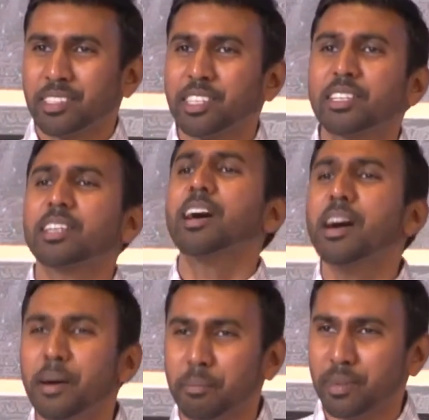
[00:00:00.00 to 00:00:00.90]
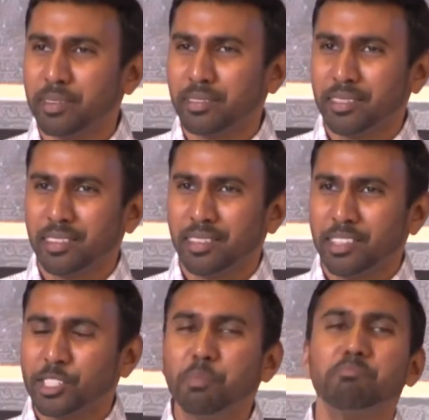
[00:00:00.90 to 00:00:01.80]
to come
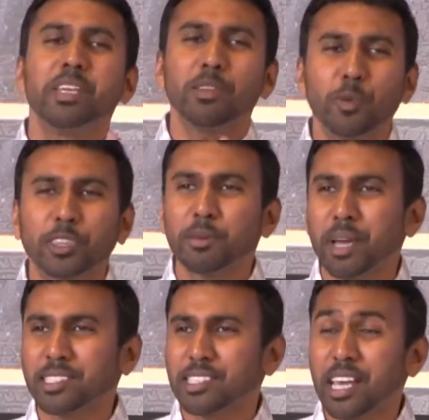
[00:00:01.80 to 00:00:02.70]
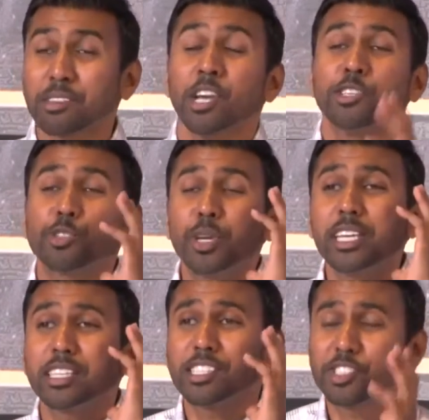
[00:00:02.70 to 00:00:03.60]
to meet with him as his house so
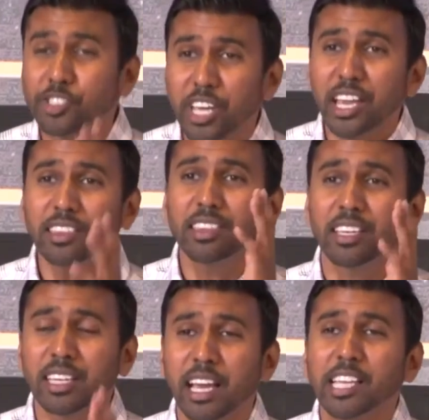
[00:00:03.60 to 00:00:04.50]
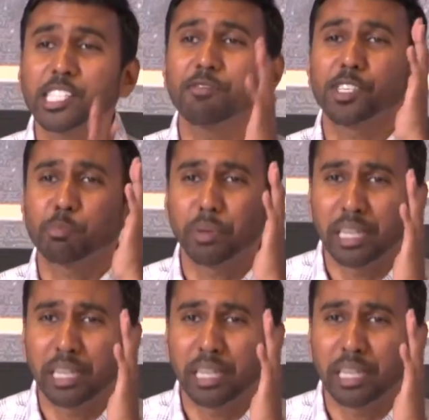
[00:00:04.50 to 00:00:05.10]
he could state the case of his